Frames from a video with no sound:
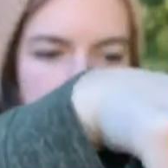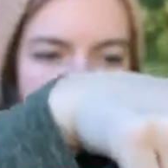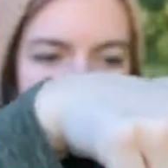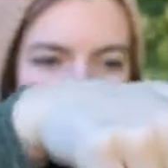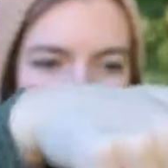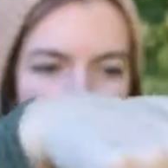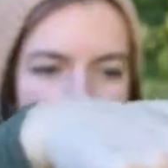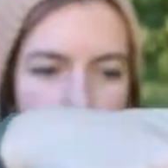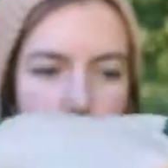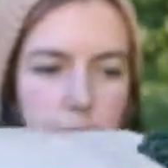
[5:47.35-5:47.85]
was
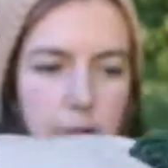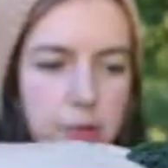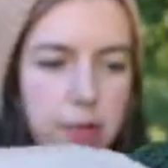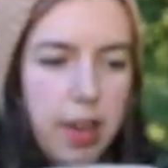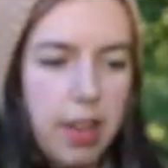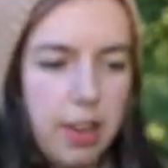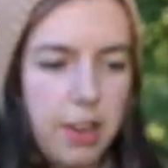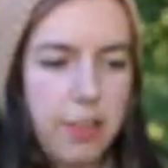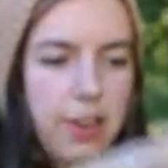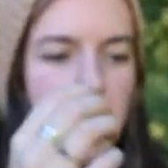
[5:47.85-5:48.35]
the
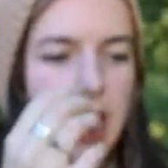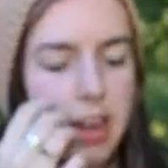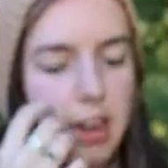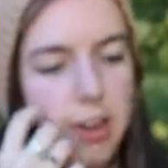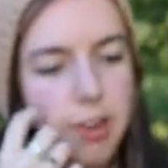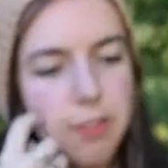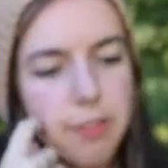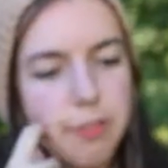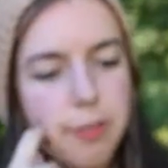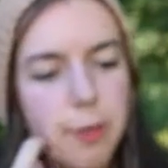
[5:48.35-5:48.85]
creator and
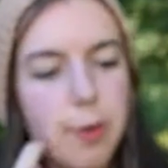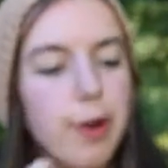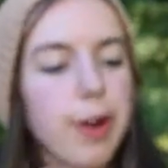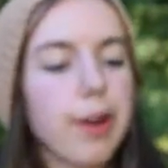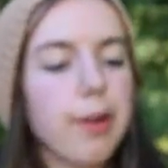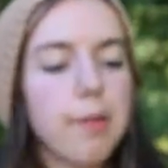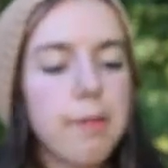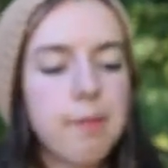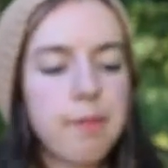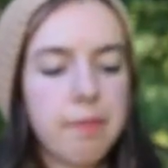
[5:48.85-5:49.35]
editor for.
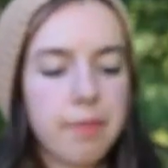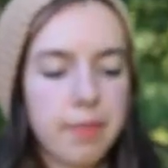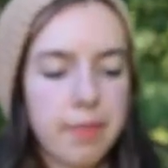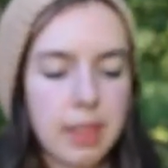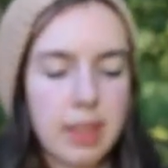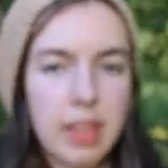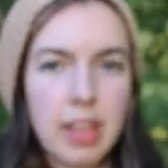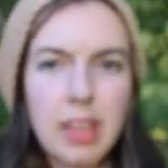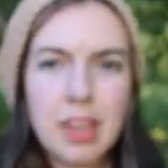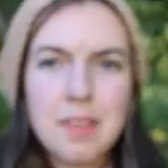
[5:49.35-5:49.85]

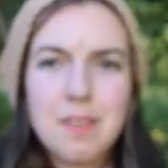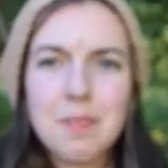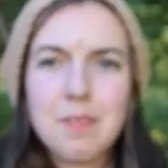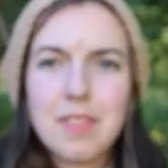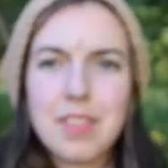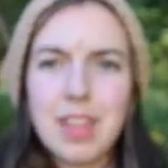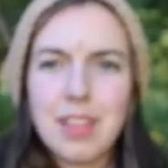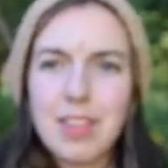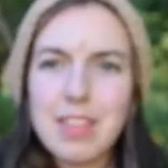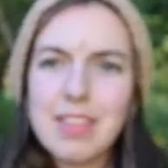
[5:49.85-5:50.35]

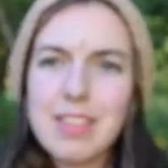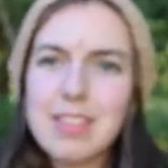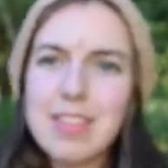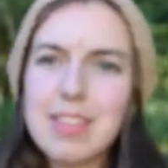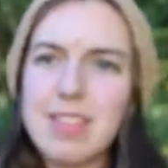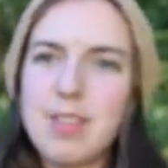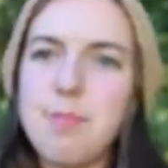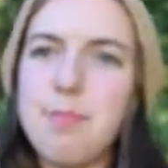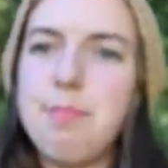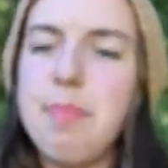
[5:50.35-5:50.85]
Now it's
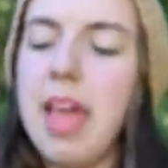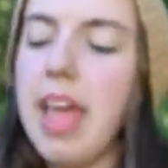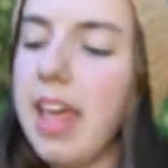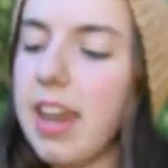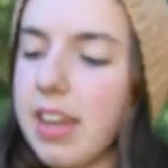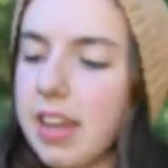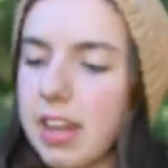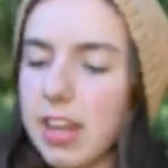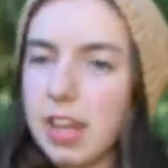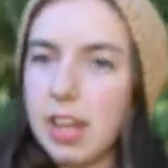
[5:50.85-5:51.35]
a bit
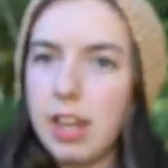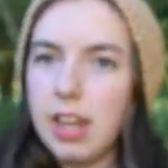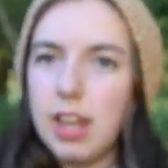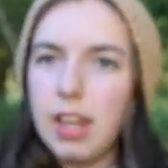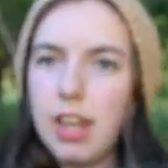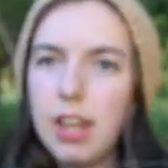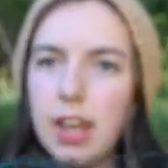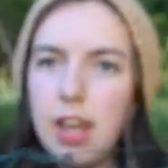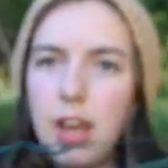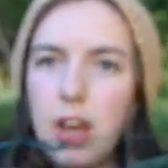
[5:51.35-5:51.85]

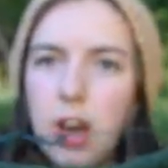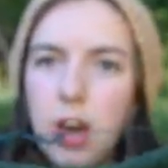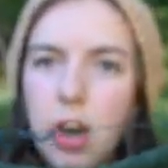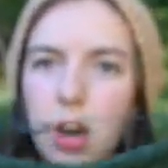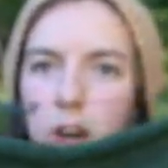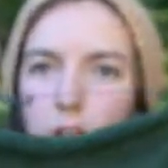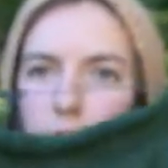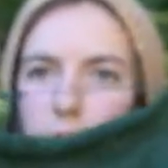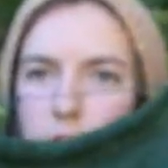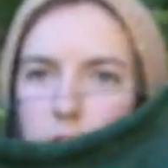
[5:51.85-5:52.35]

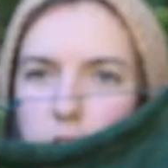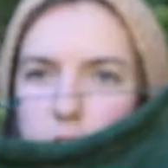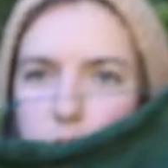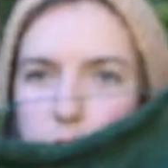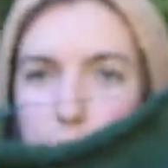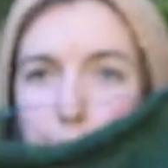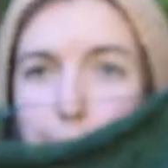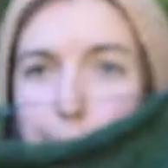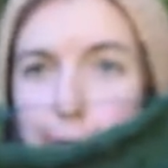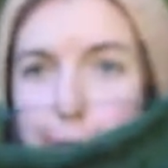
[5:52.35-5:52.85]
hard
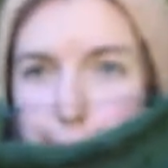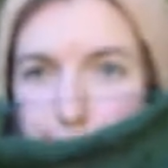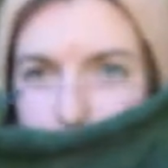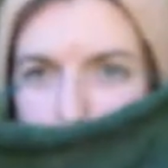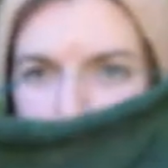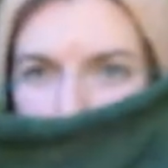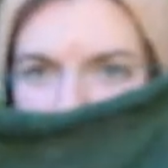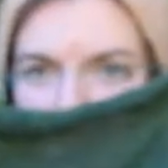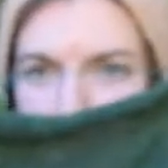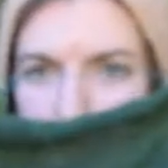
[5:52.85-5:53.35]
to
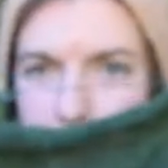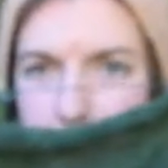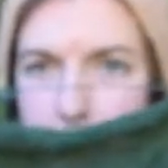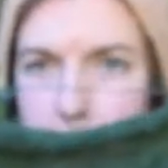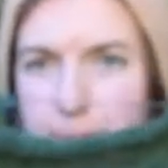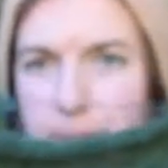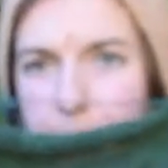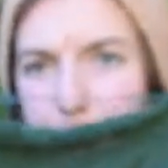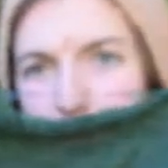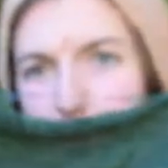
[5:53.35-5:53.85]
show.
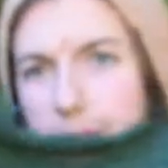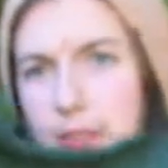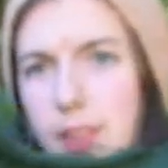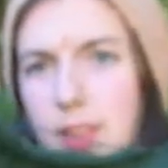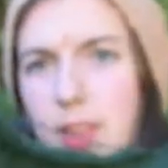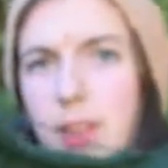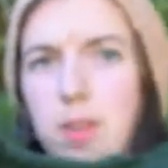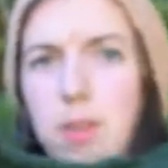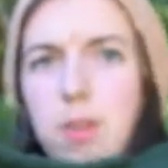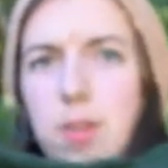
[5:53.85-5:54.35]

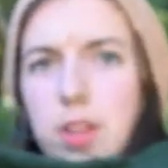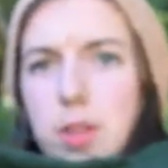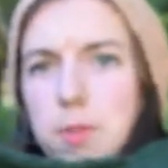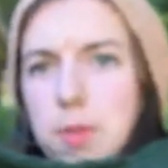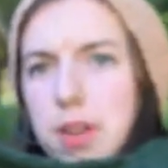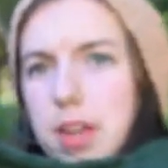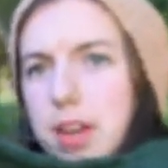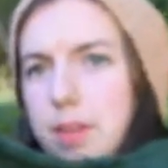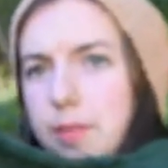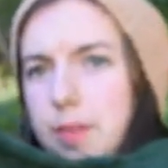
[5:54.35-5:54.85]
Hold on,
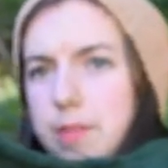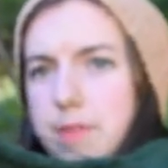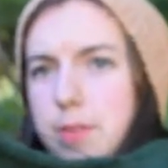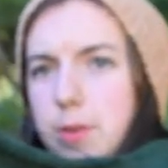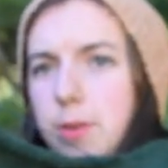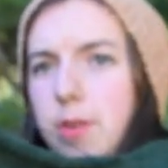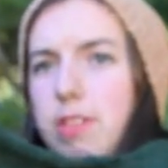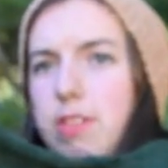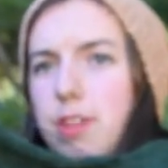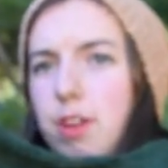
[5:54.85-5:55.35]
we're gonna
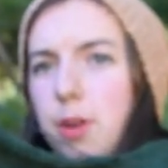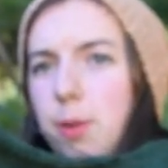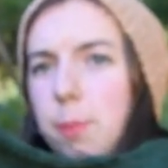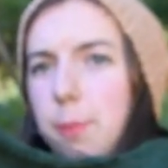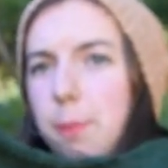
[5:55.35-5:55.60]
refocus here.